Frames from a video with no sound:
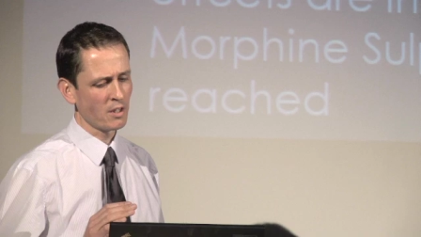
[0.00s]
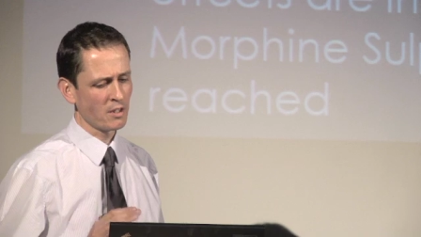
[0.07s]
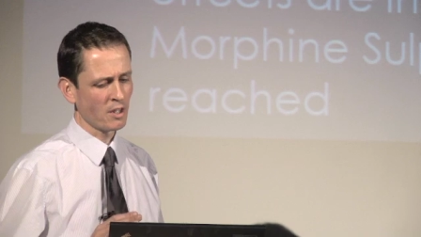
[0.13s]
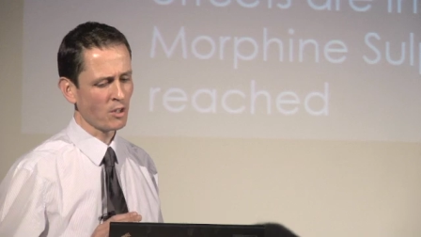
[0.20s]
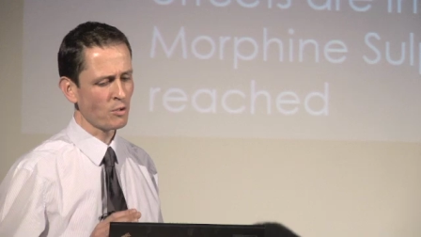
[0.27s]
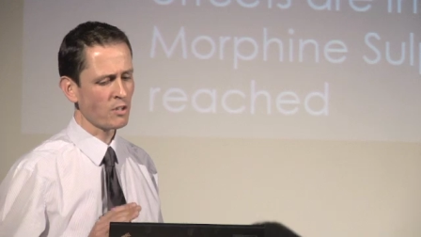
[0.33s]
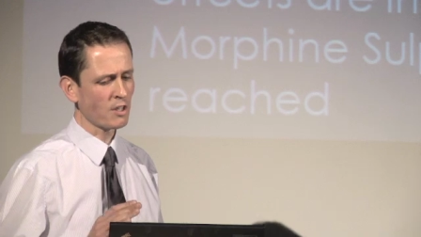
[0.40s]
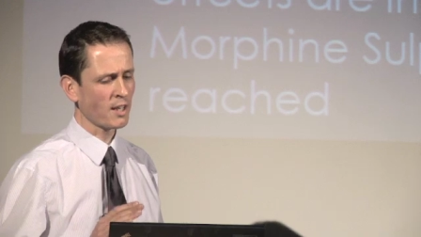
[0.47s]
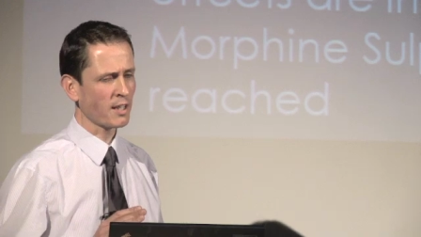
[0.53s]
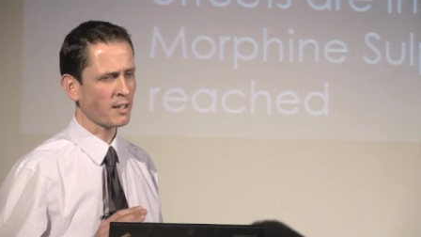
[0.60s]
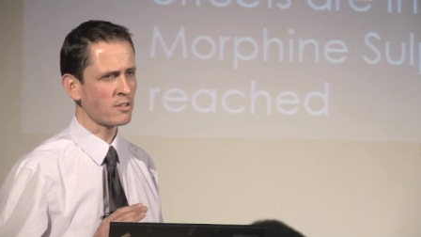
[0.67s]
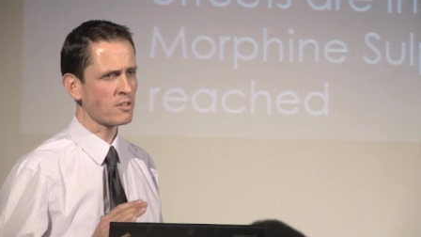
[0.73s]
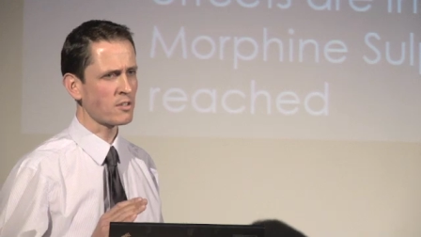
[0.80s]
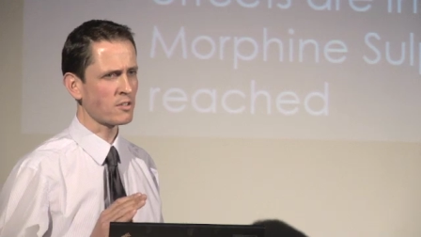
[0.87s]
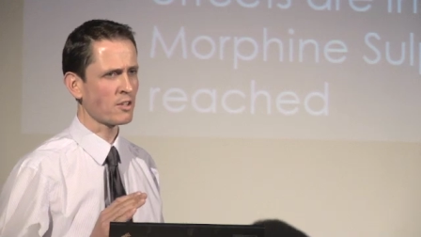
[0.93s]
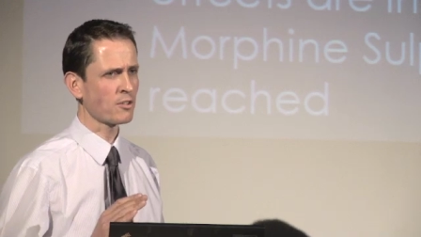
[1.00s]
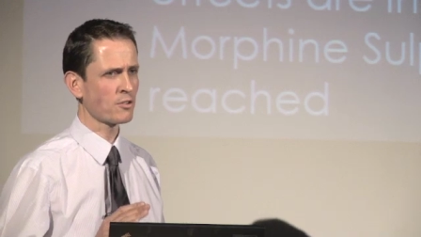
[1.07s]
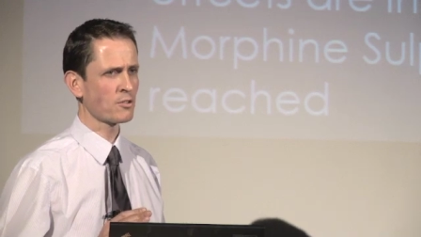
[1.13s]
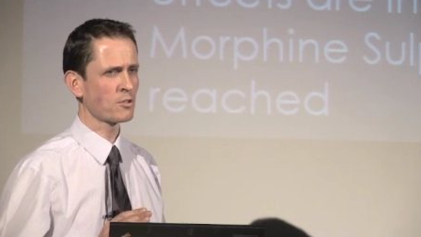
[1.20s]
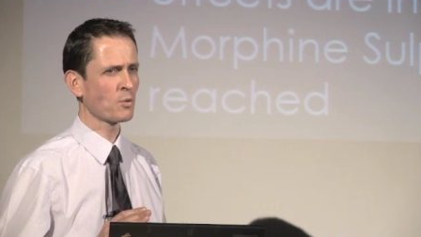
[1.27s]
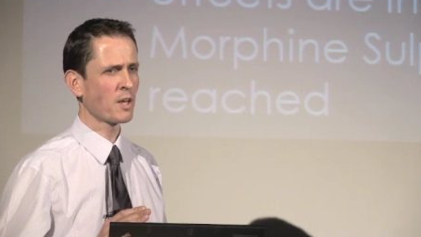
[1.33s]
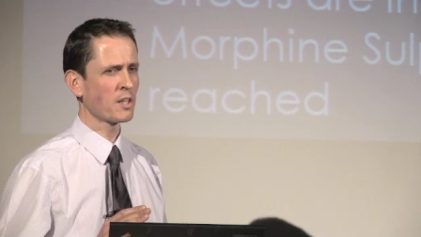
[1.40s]
Now the guidance is
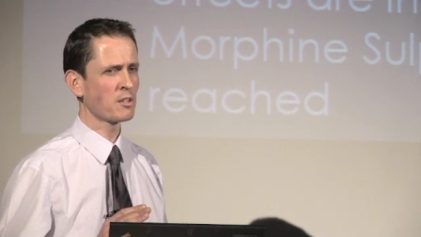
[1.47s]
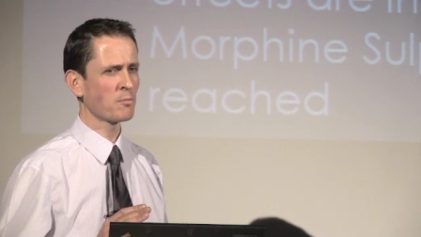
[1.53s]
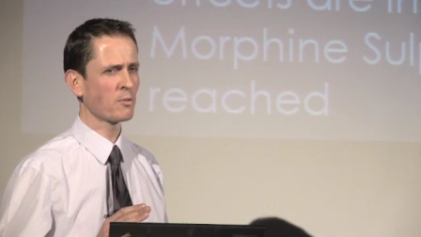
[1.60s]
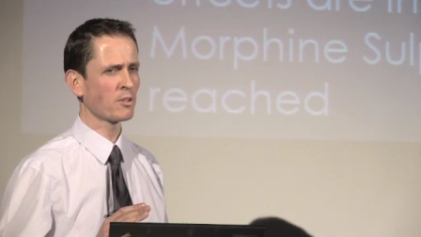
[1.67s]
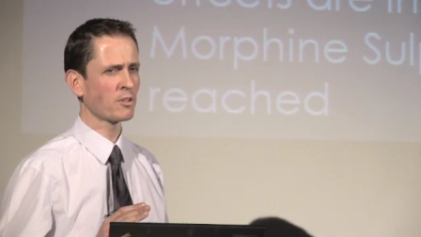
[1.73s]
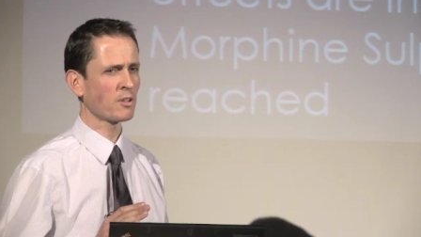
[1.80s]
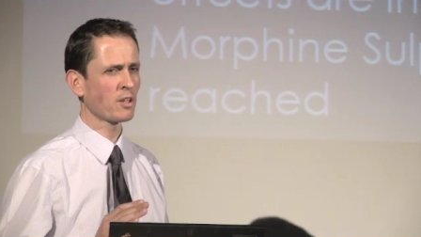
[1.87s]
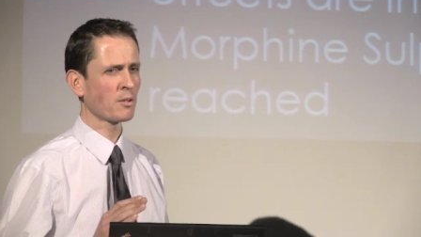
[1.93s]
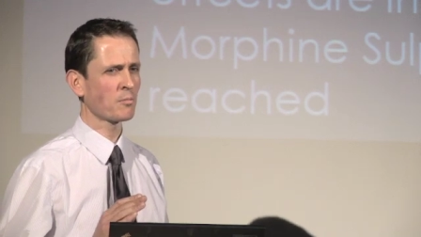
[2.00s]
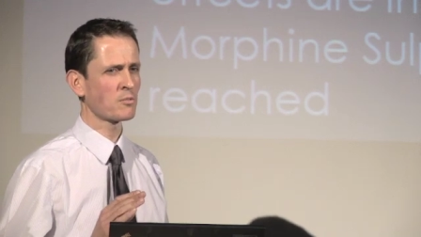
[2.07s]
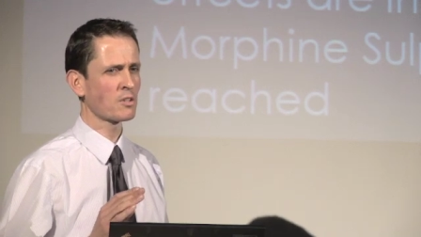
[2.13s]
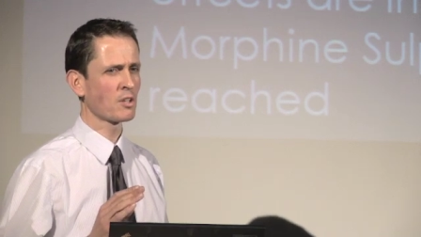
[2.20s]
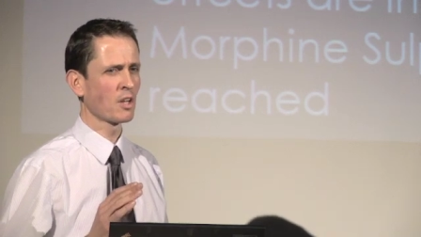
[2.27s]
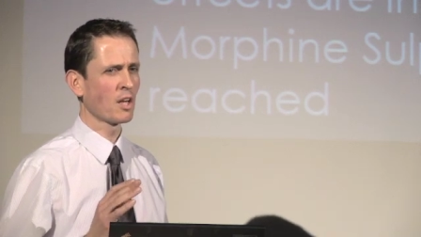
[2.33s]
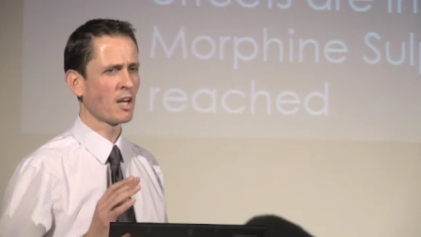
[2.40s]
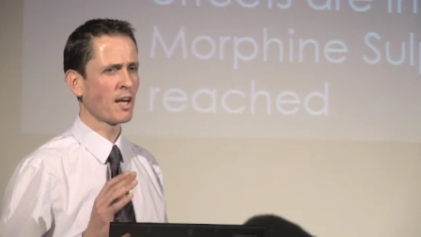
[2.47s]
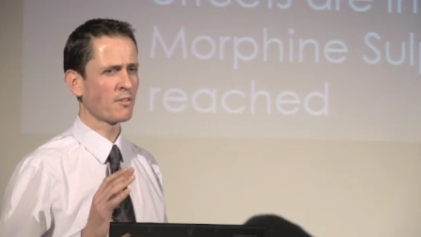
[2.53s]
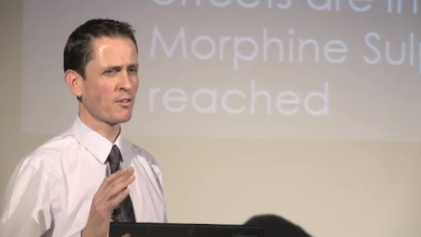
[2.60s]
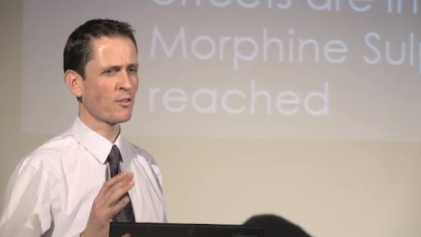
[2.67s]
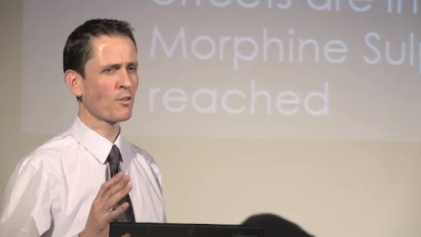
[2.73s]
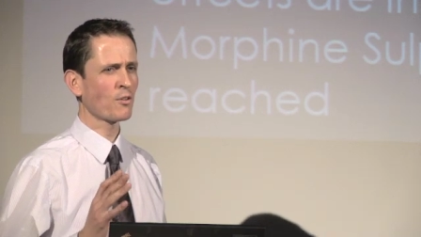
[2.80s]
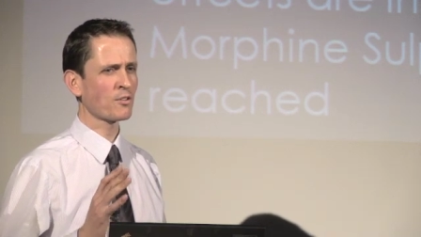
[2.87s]
120 milligrams, and
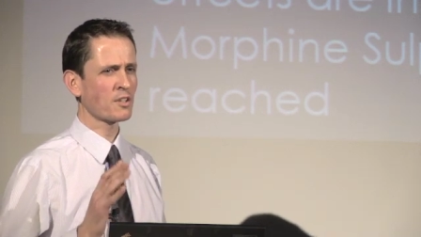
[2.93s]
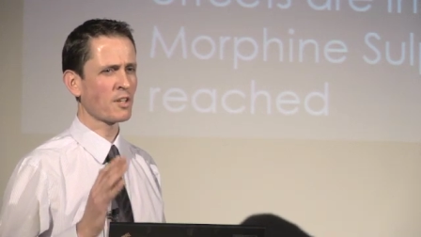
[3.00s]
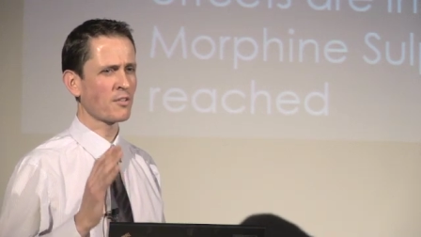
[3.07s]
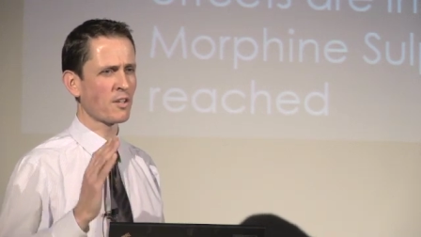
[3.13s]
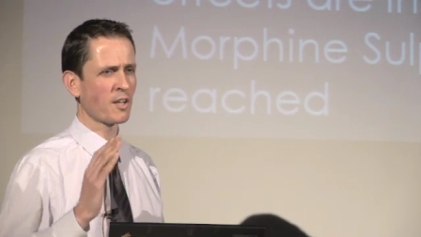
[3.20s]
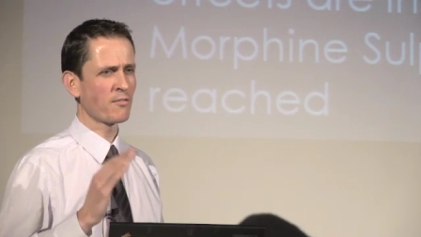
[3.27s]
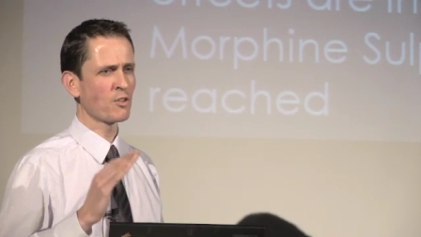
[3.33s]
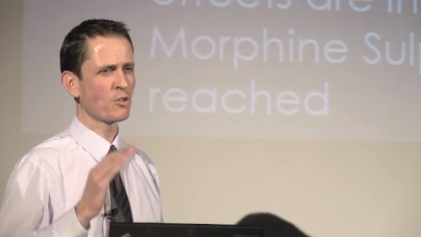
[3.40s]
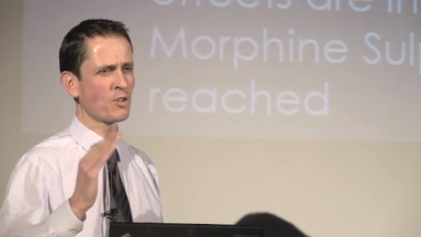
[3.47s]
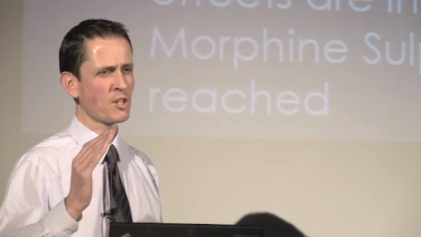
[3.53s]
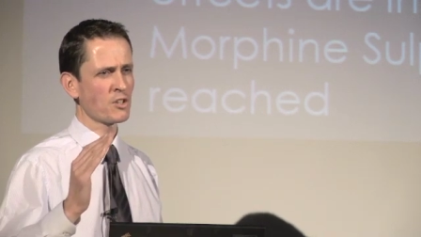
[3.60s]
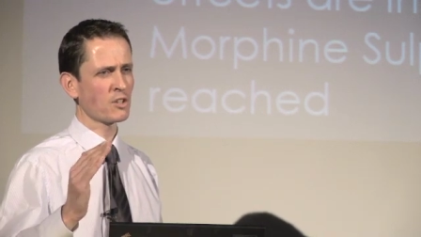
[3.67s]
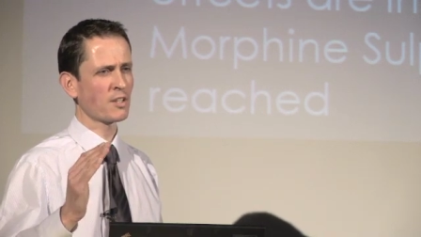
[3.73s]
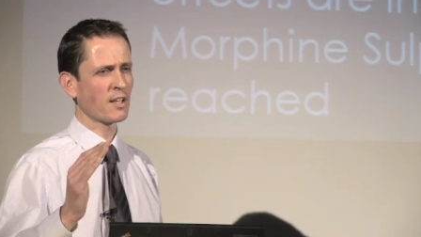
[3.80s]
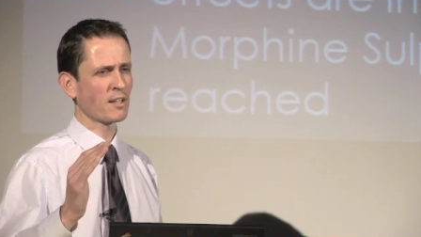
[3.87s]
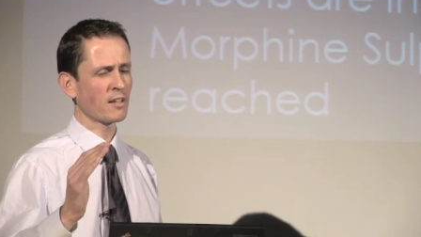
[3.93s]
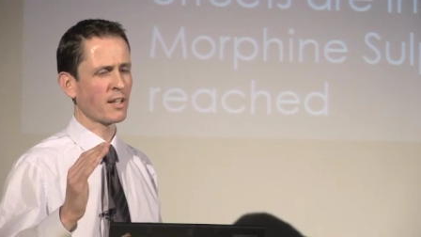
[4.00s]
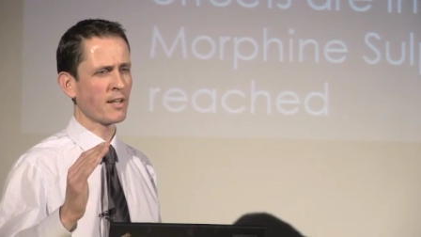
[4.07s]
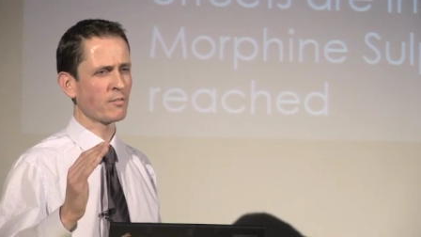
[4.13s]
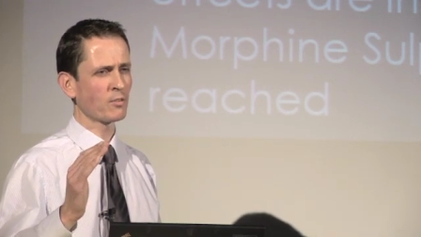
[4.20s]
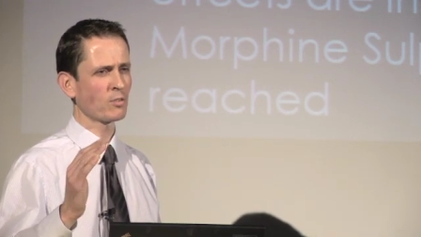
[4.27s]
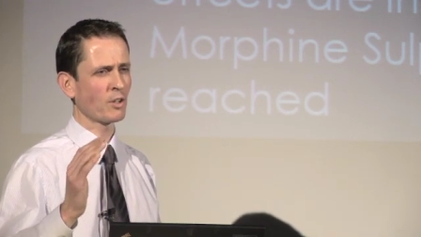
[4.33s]
the thoughts are that if you're reaching that
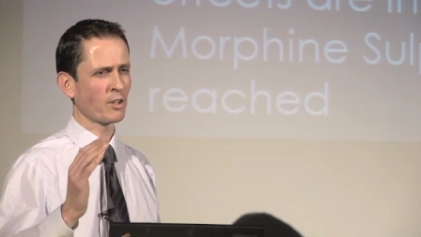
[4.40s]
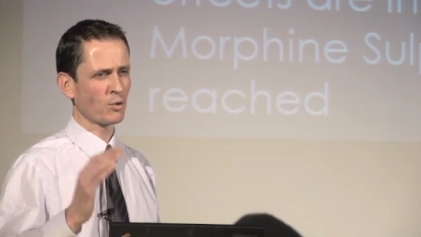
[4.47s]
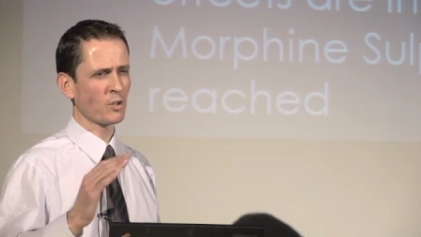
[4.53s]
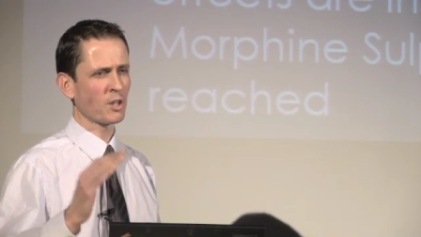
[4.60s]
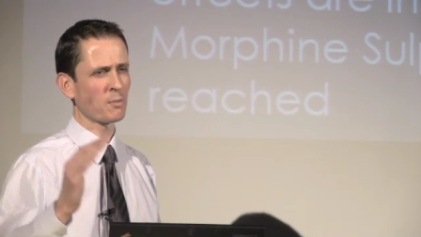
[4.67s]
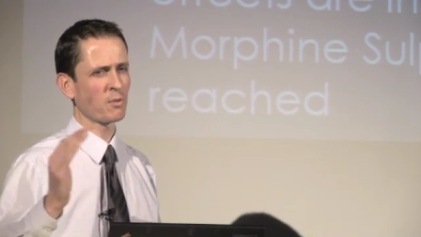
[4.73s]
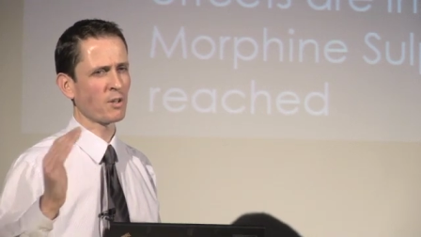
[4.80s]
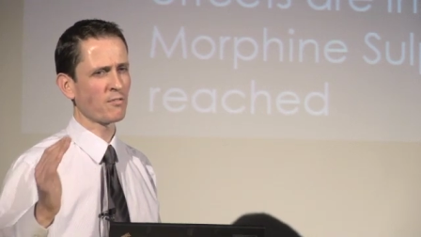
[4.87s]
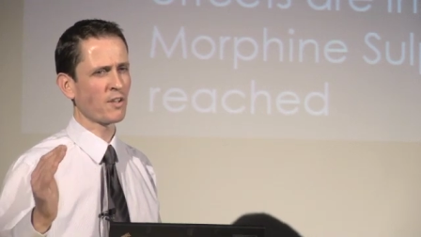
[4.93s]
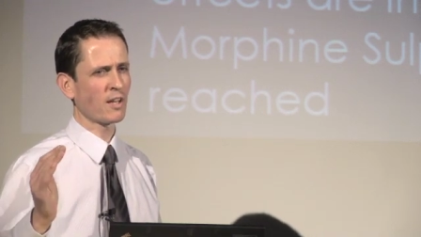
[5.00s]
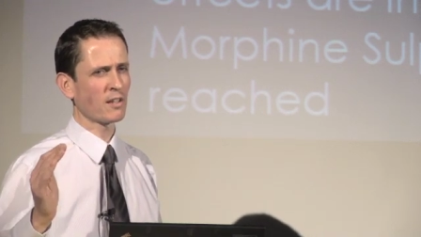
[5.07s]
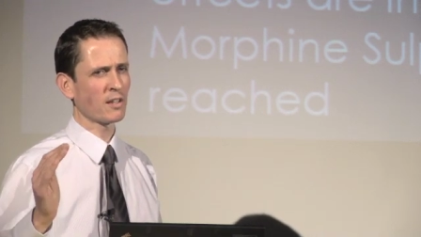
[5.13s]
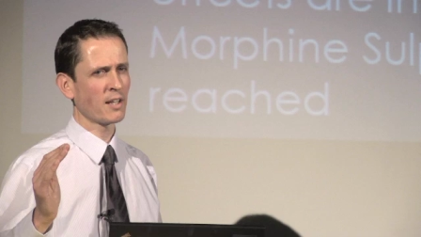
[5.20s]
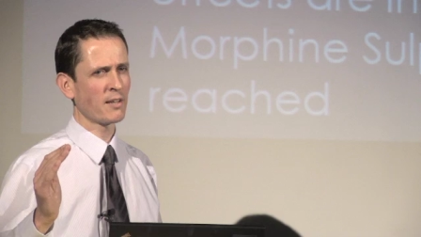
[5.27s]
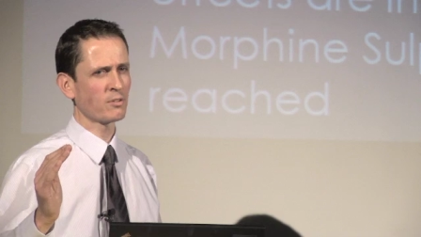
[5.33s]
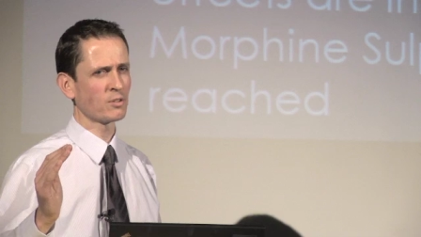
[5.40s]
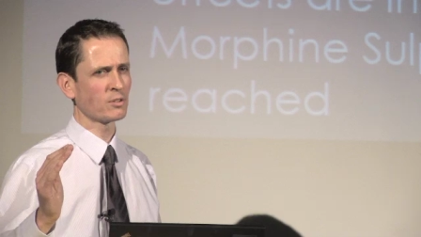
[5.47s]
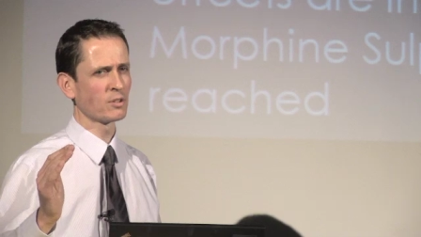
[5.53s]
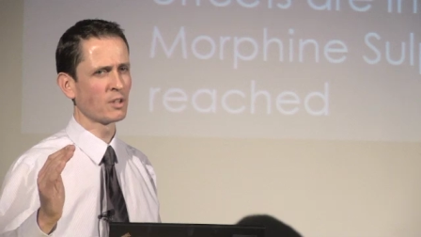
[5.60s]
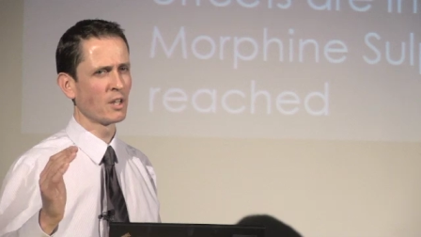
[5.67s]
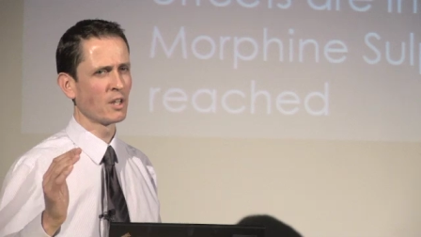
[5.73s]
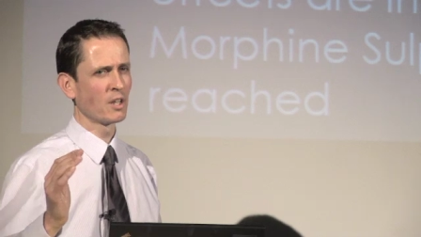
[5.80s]
level or going above that level,